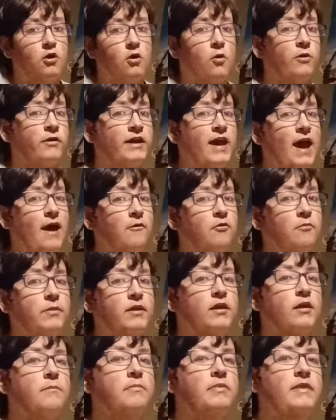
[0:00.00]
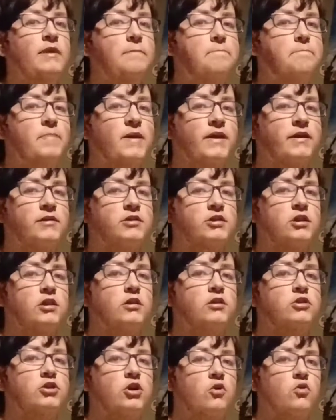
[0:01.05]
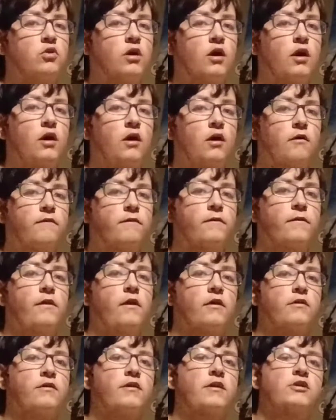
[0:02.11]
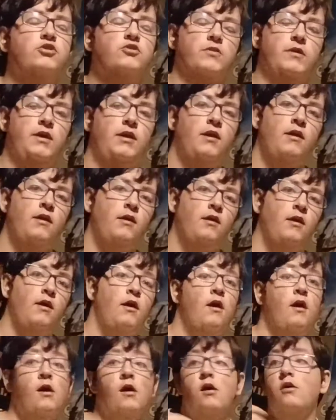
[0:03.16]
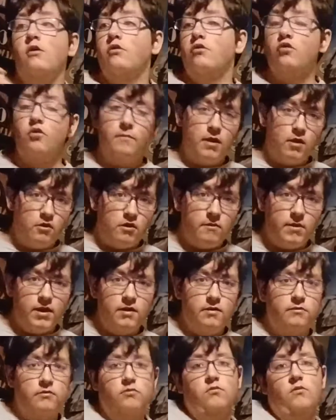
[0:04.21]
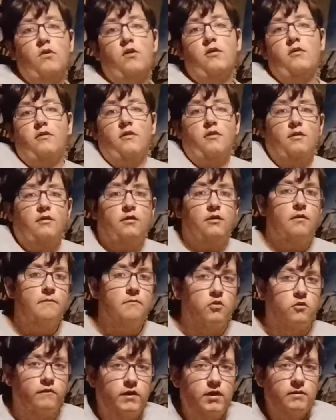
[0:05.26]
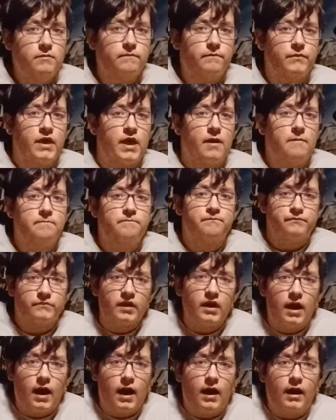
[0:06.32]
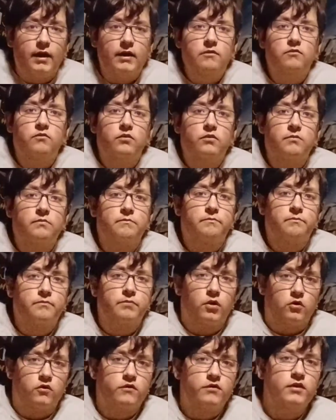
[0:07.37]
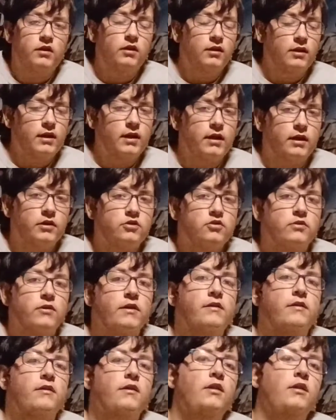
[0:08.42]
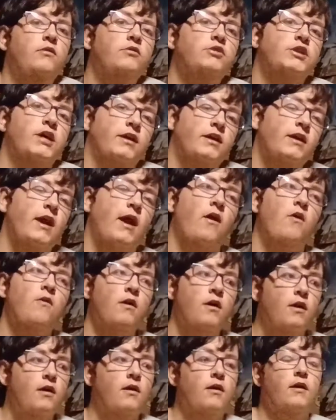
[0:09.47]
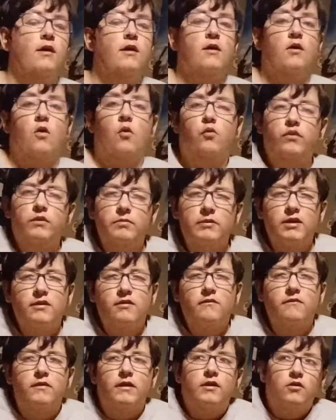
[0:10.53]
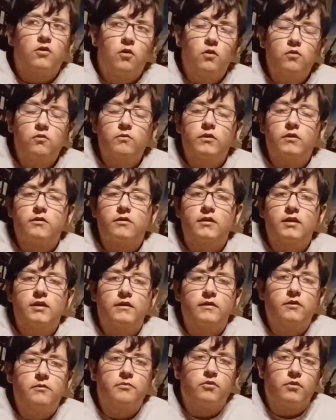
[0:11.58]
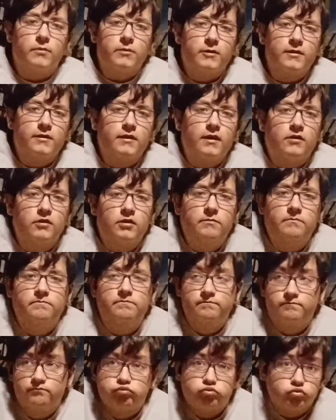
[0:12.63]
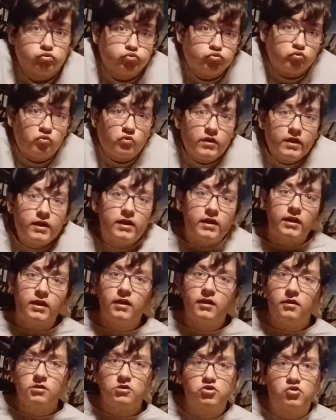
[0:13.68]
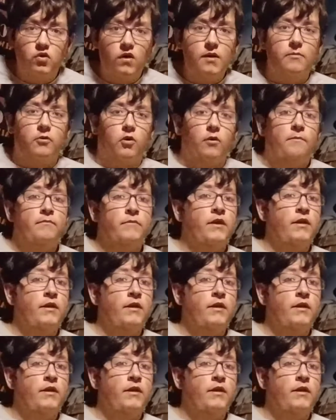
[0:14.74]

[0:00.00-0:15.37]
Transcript: or Kat will become the biggest joke of the century. So Marry Me was a movie that I was personally interested in checking out, only because of Owen Wilson, and the premise sounded pretty enjoyable.